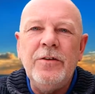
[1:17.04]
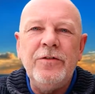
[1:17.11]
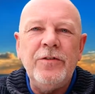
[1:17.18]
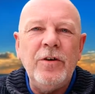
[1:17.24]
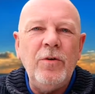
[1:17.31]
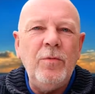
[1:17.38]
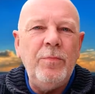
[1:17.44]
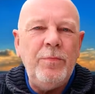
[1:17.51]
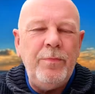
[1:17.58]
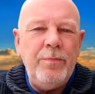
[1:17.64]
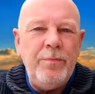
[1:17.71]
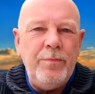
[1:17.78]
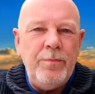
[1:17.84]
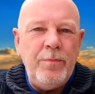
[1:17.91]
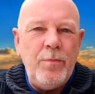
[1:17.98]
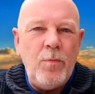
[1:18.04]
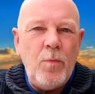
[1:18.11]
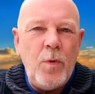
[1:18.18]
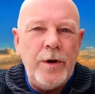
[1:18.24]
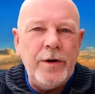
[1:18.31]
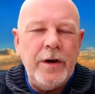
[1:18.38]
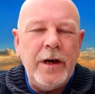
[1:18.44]
So
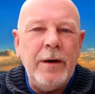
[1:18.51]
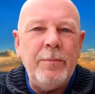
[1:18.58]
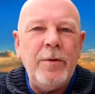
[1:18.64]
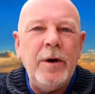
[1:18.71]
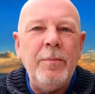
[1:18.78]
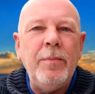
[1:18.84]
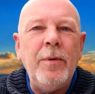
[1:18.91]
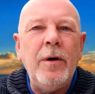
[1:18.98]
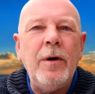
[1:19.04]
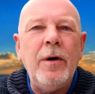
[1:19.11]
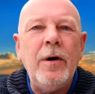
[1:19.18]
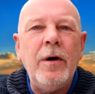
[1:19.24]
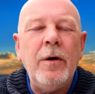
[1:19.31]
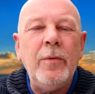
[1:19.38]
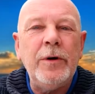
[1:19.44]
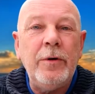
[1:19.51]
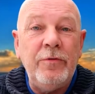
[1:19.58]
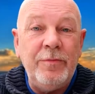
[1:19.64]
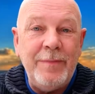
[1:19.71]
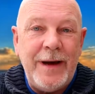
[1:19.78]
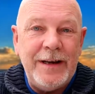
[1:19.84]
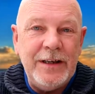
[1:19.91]
when I had my bar, when I
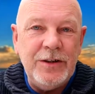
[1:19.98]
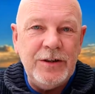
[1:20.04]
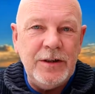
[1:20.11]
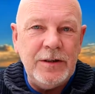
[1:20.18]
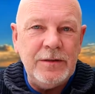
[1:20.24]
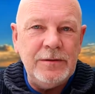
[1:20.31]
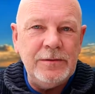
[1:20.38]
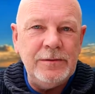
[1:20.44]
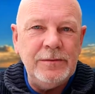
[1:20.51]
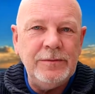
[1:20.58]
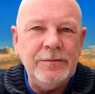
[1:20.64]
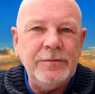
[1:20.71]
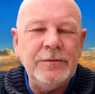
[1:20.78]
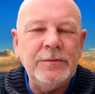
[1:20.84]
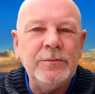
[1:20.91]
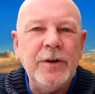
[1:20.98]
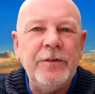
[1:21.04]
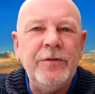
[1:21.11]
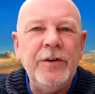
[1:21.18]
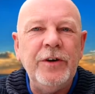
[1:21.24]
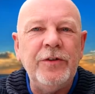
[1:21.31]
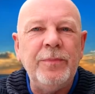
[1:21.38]
was managing my
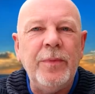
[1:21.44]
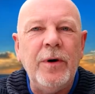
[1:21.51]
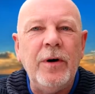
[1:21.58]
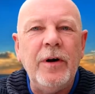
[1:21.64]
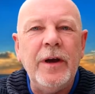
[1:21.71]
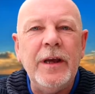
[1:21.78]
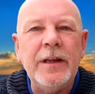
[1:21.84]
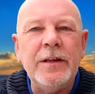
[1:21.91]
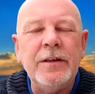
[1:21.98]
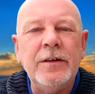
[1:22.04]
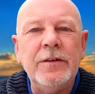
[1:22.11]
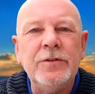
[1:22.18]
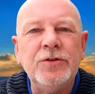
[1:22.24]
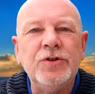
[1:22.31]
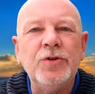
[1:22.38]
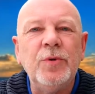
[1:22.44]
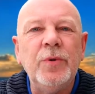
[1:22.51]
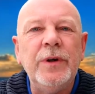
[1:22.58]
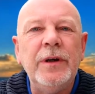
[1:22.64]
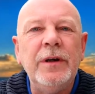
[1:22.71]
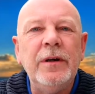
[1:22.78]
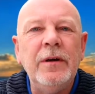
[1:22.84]
first bar in
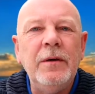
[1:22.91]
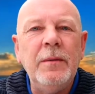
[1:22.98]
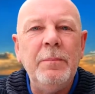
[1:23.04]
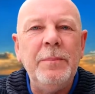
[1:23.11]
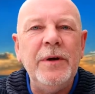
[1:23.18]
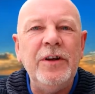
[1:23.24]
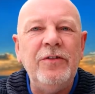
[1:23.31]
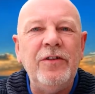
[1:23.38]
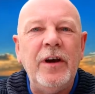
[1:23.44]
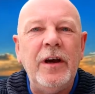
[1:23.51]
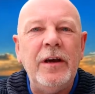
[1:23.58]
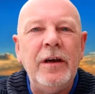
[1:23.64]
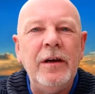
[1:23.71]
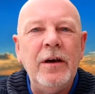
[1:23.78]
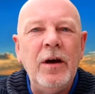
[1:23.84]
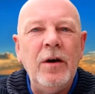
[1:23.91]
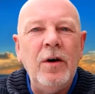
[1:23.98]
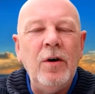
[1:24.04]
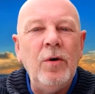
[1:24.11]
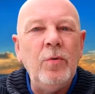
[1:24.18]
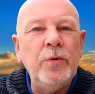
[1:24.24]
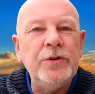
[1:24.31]
Soi BJ,
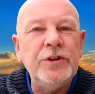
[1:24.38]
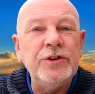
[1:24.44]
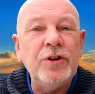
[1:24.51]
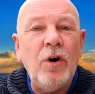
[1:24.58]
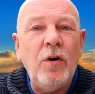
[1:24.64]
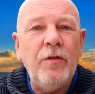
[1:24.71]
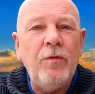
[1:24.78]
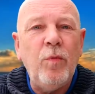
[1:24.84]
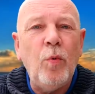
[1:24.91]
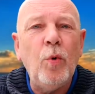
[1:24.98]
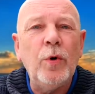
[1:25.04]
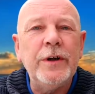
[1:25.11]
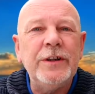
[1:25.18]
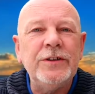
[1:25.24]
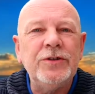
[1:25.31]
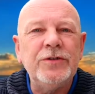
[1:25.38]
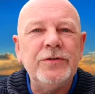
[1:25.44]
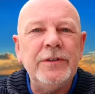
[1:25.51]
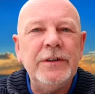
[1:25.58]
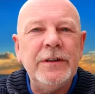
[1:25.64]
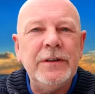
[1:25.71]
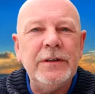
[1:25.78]
which is off Walking
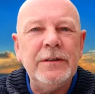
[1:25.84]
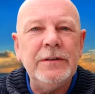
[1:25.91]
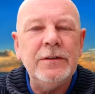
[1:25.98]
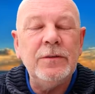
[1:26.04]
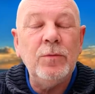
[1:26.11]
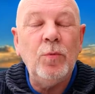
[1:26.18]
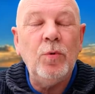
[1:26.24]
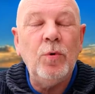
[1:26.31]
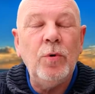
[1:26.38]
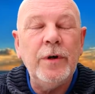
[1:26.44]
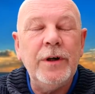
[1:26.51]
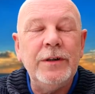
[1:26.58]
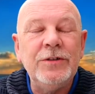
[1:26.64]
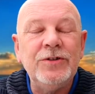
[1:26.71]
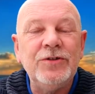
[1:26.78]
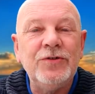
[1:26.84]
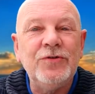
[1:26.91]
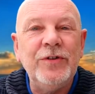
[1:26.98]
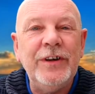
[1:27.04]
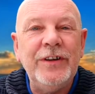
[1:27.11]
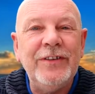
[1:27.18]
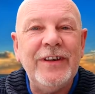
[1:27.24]
Street
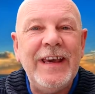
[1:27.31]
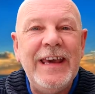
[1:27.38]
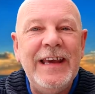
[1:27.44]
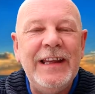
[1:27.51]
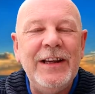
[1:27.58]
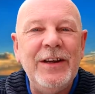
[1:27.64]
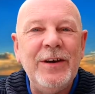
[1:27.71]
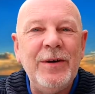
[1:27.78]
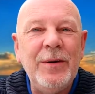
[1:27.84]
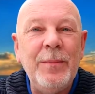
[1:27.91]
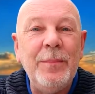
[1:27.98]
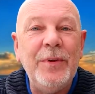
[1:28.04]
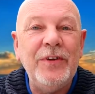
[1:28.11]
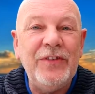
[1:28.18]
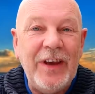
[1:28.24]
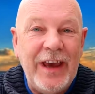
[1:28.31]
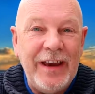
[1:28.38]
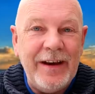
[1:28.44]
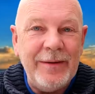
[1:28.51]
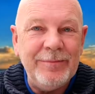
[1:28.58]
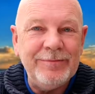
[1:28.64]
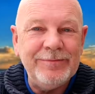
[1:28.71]
in
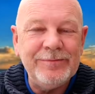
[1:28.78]
Pattaya.